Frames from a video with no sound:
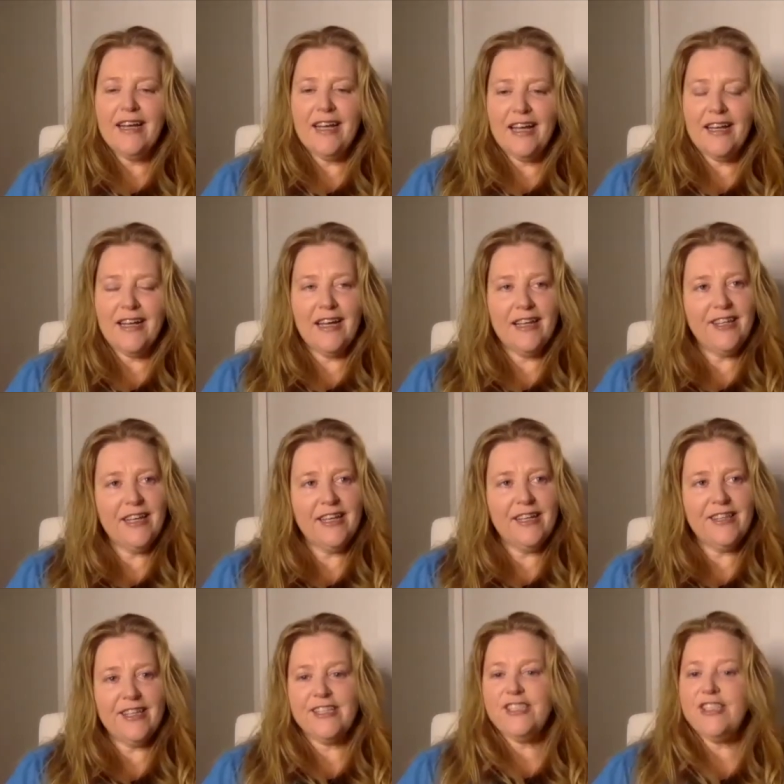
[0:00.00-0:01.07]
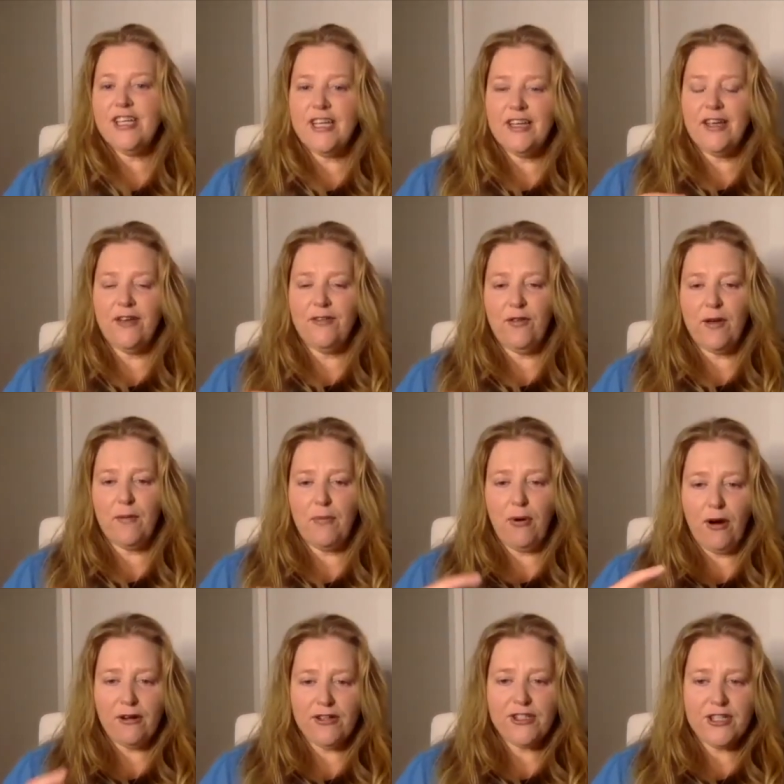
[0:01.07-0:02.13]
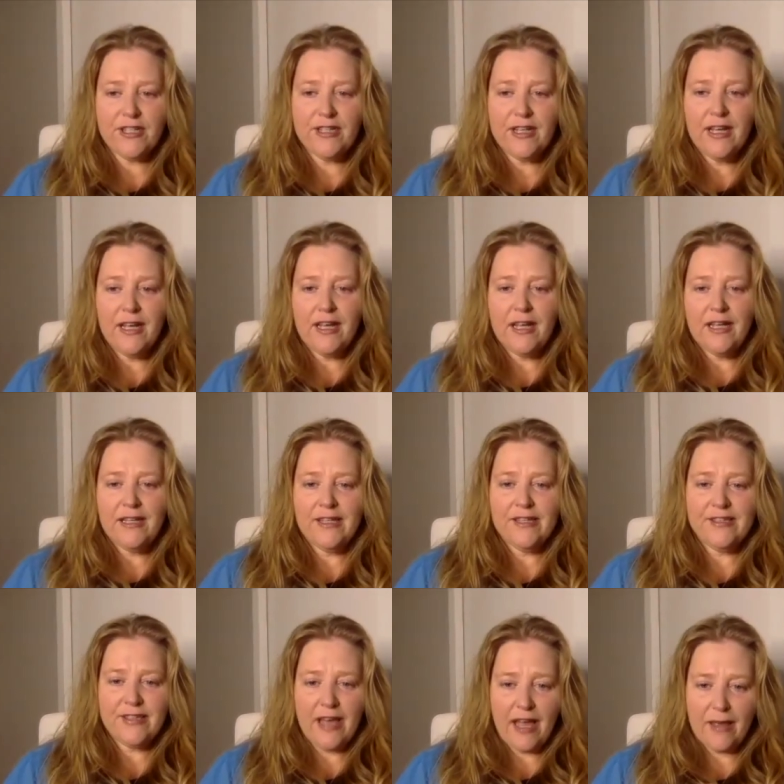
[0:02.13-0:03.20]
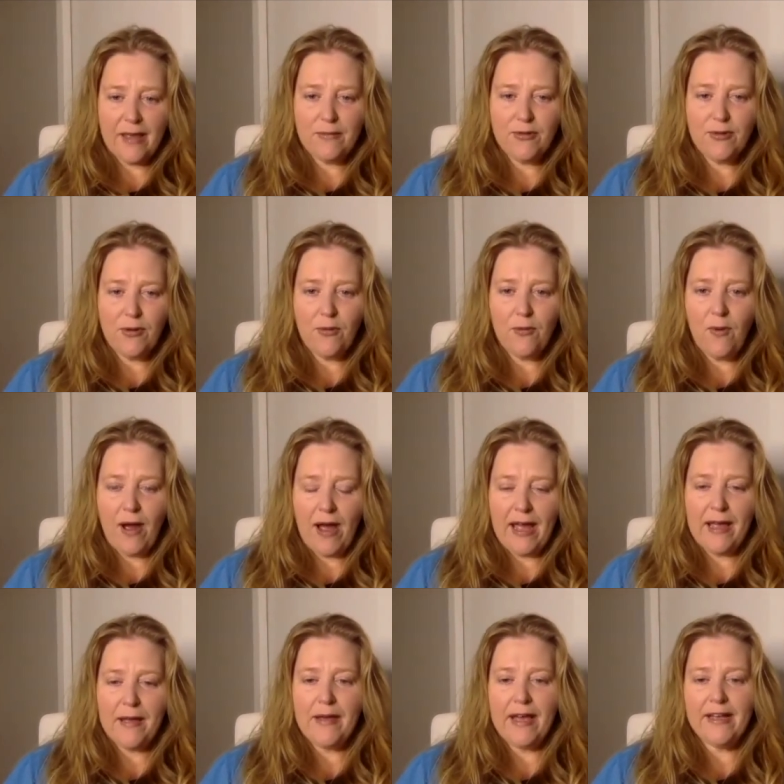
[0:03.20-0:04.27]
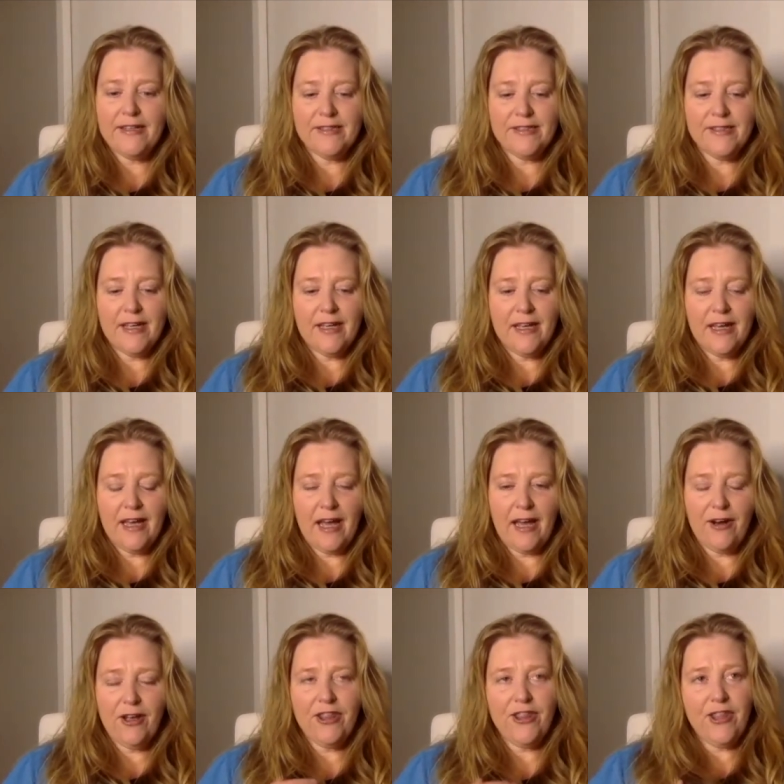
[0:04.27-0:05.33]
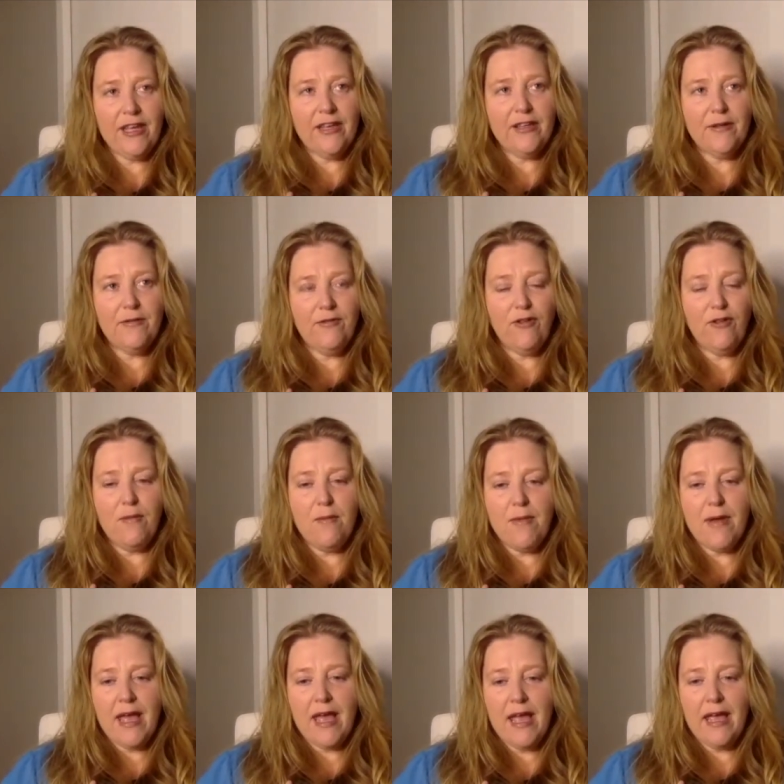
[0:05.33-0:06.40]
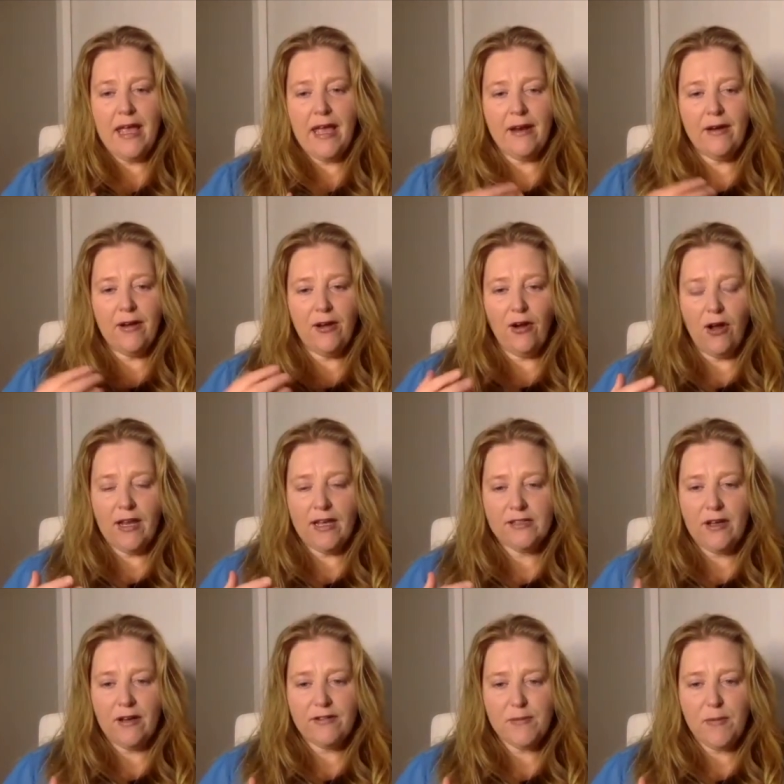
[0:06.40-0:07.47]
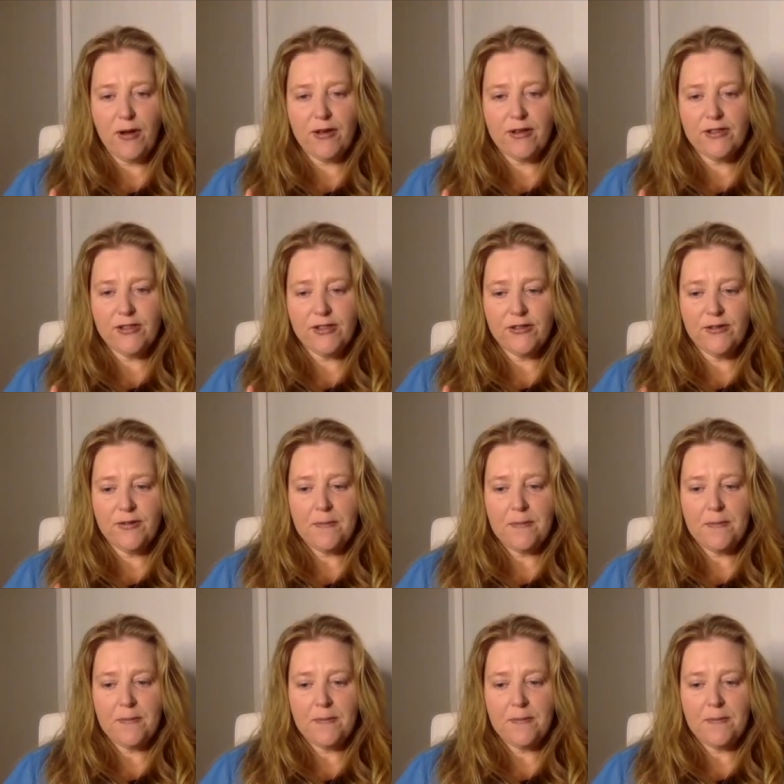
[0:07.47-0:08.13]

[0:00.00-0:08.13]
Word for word: I think that is if we approach it the same sort of way, and and I think that for me and the colleagues I've spoken to,